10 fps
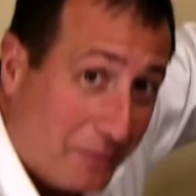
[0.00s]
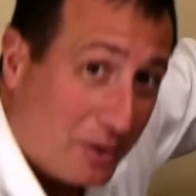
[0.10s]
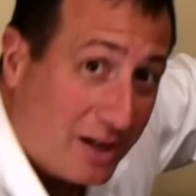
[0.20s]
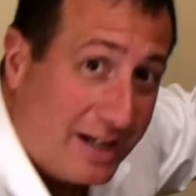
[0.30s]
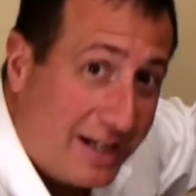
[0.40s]

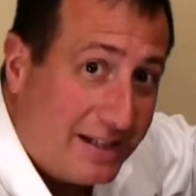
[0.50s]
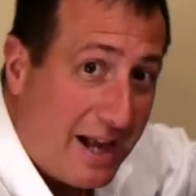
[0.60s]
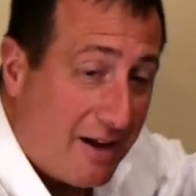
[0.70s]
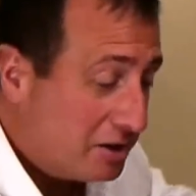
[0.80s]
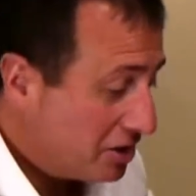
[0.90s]
we're going to get
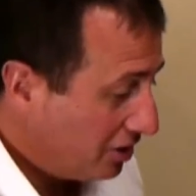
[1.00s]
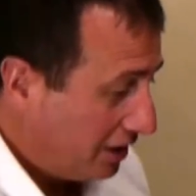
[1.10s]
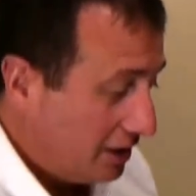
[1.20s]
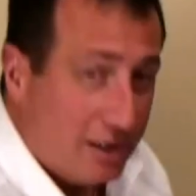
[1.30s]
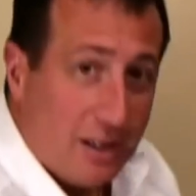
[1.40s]
down and
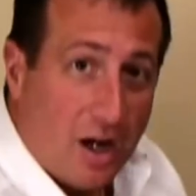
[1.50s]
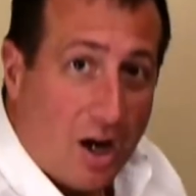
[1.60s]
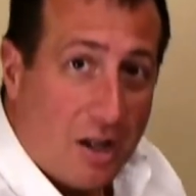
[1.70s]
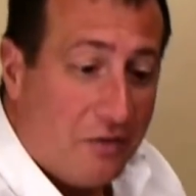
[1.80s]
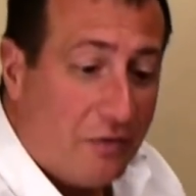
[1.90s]
dirty
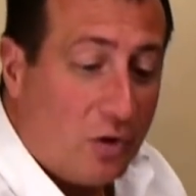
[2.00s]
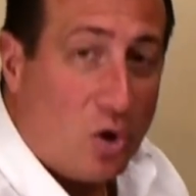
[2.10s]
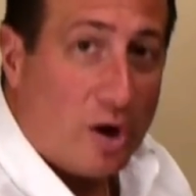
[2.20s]
on the floor,